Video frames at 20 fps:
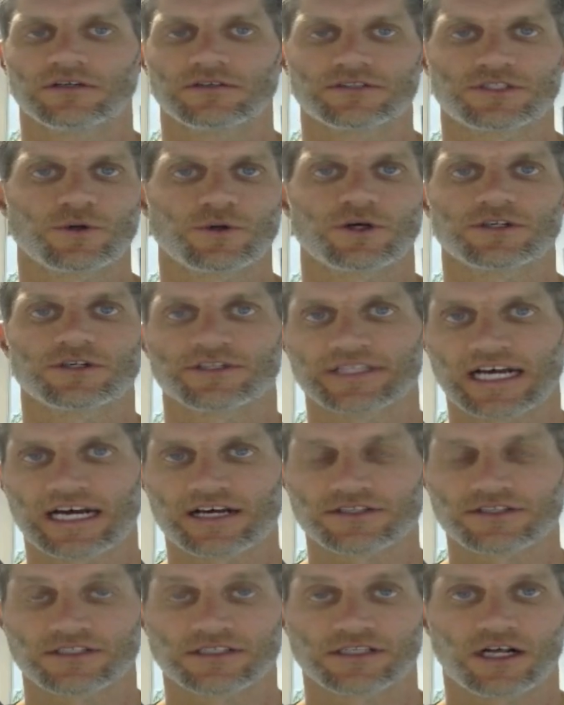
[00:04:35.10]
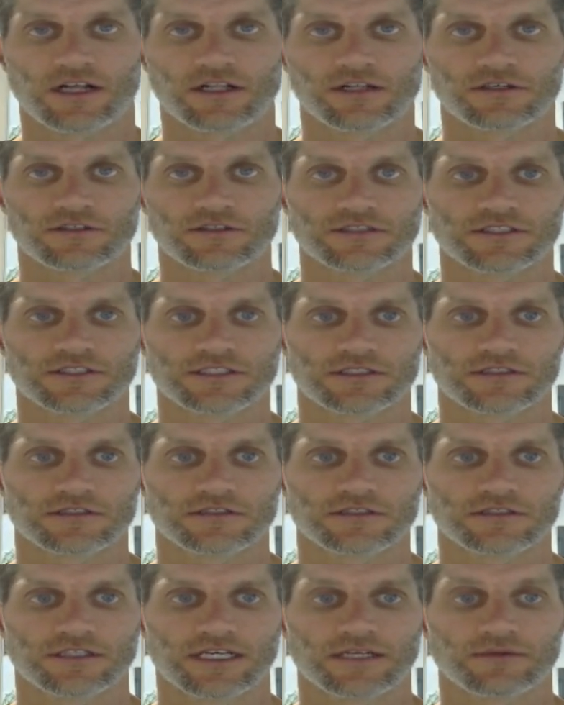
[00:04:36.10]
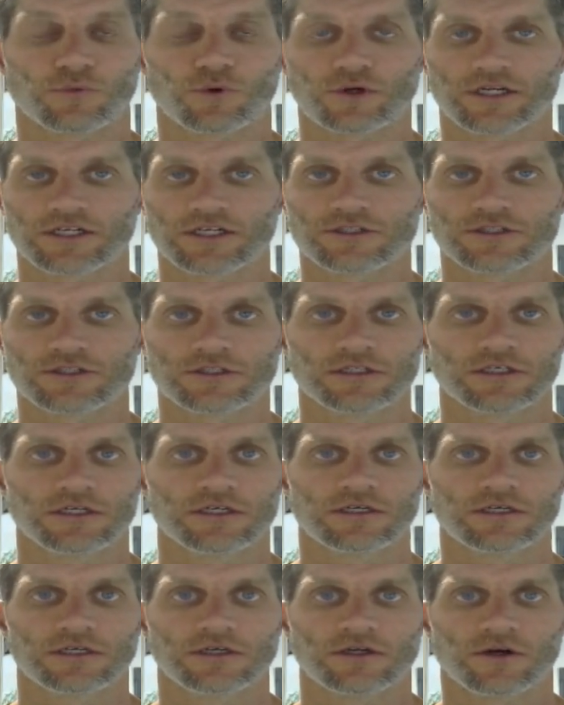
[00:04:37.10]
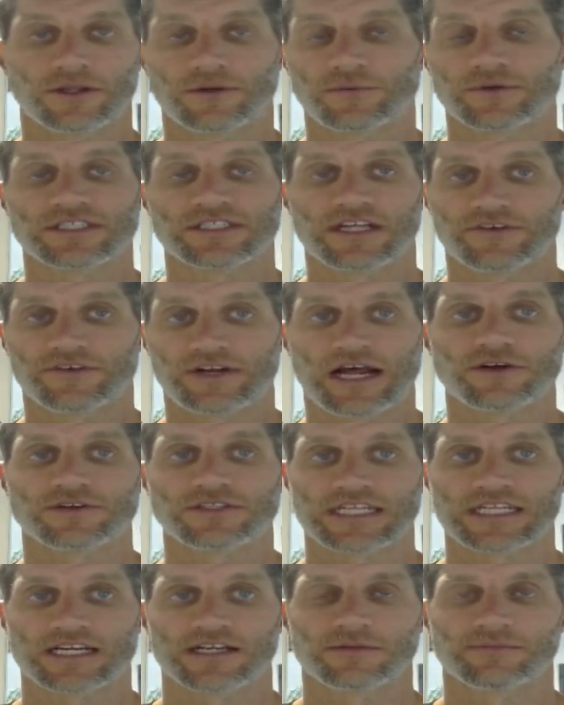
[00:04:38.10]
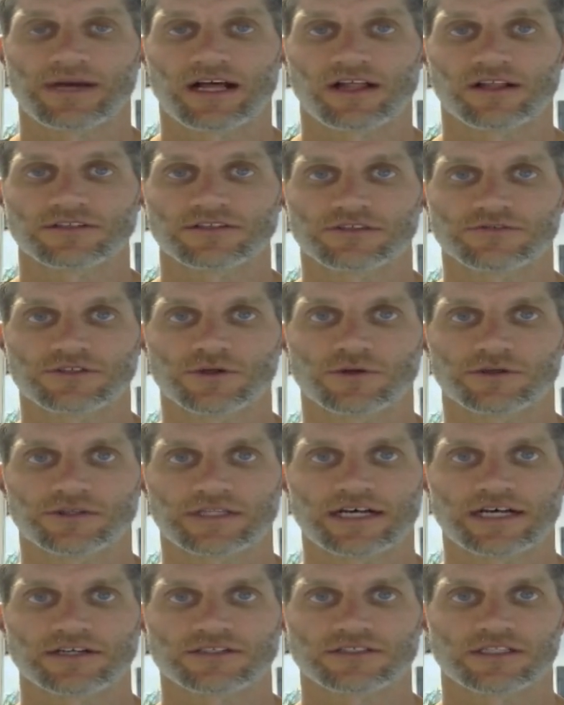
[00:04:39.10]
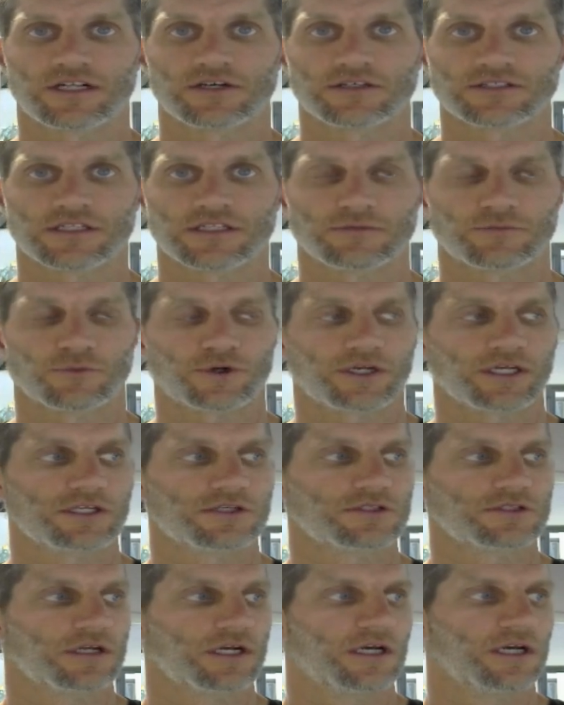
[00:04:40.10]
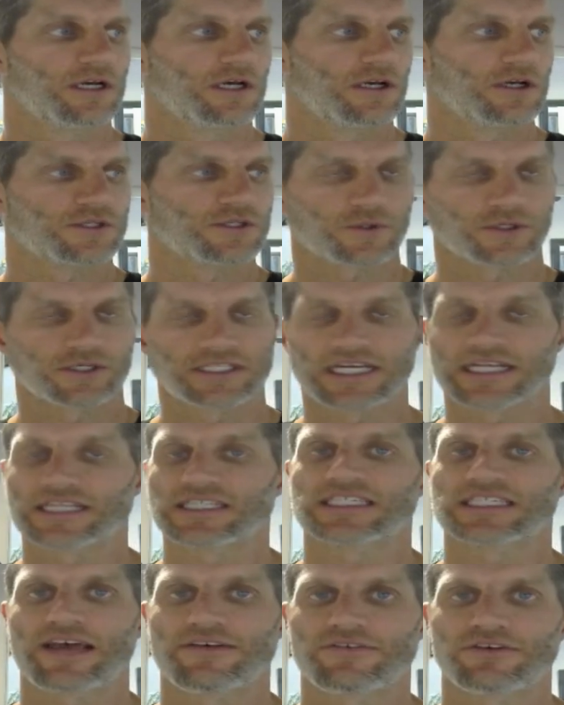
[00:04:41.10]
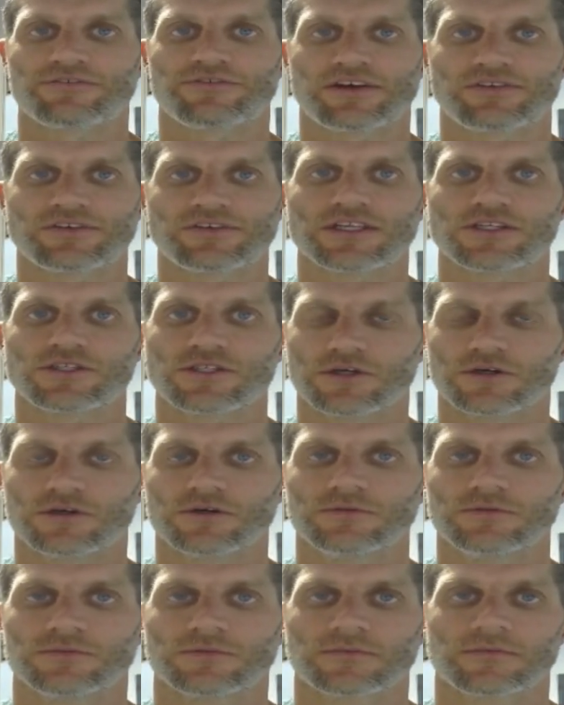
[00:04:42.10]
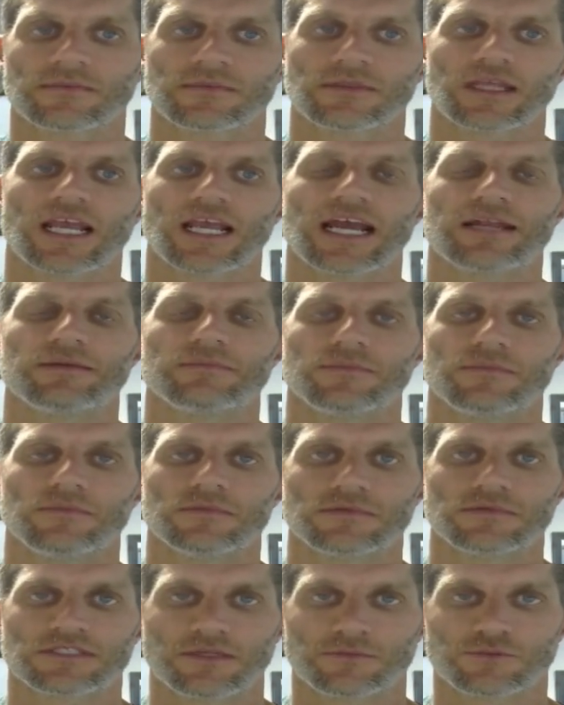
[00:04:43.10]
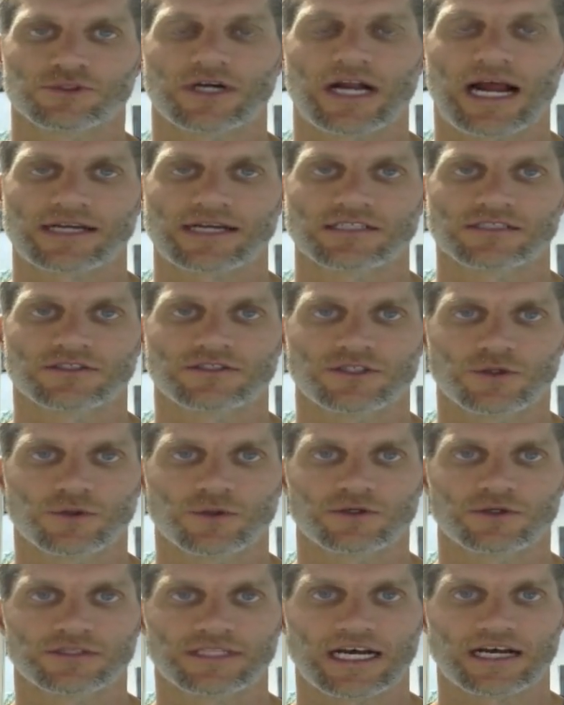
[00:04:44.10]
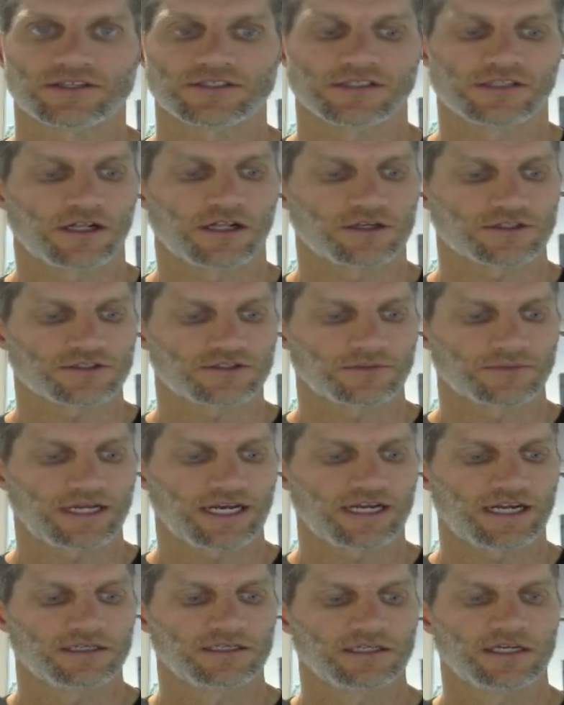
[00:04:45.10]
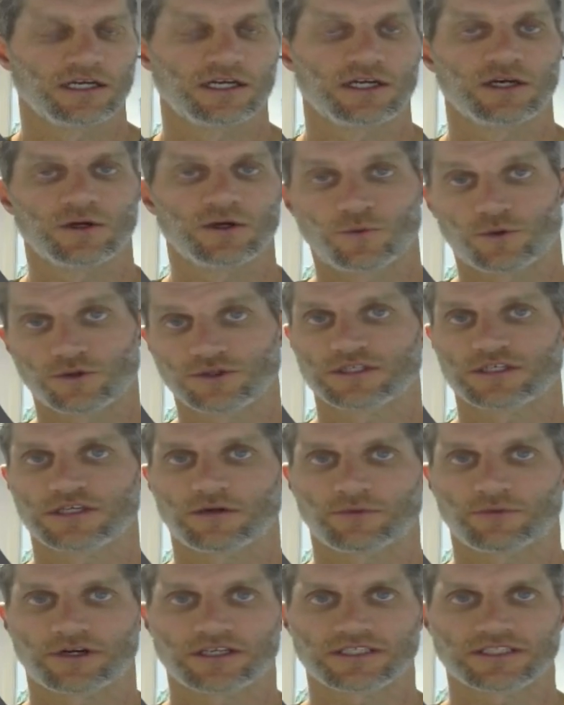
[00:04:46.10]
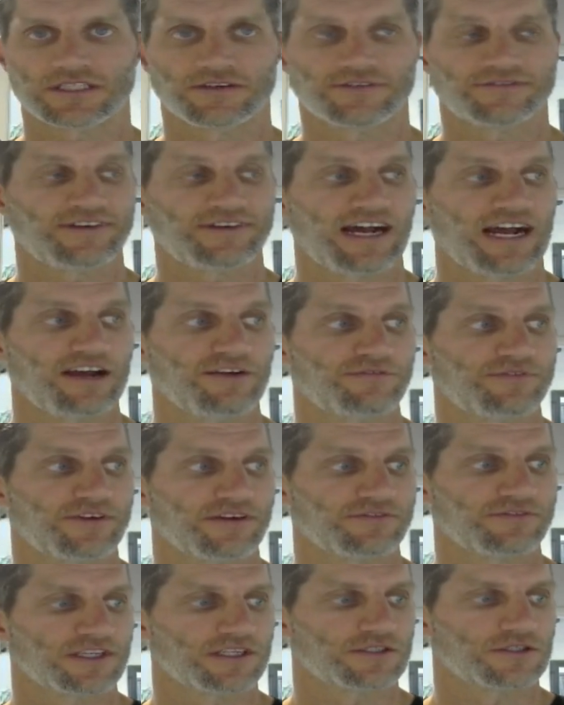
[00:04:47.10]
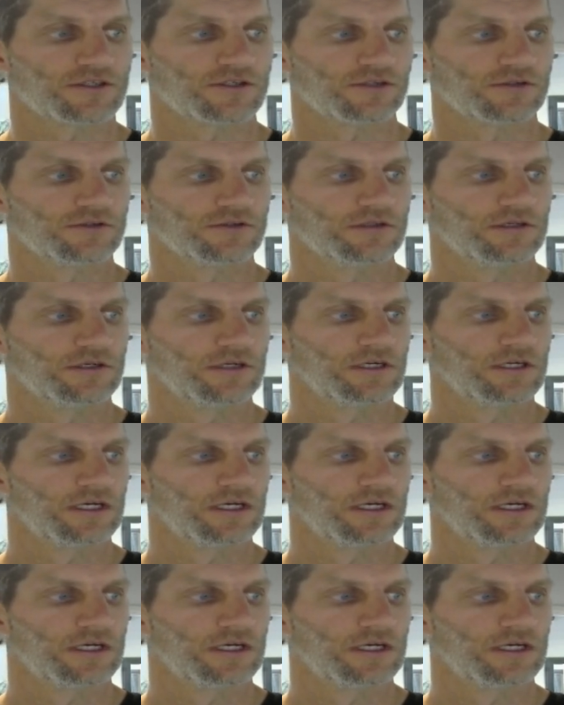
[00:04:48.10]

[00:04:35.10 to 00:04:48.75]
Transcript: $200,000 in mortgage, or that we still have an outstanding balance of $200,000 on the mortgage. So we're going to take 752 and subtract $200,000 from that, which is going to bring us to 552.